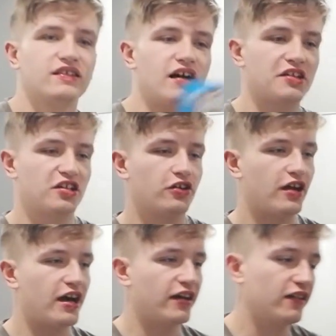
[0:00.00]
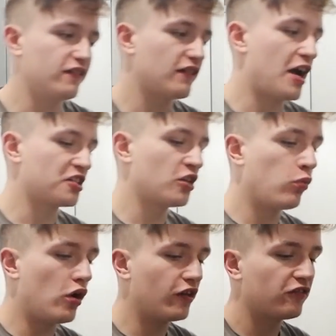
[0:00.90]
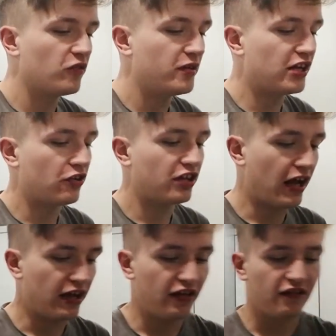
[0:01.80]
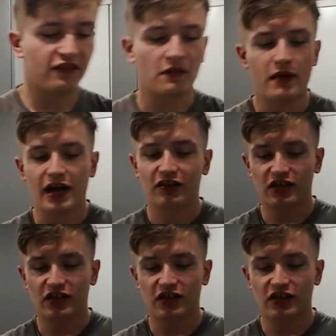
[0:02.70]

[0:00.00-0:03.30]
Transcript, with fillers: I don't know guys, I don't know what's with me nowadays and my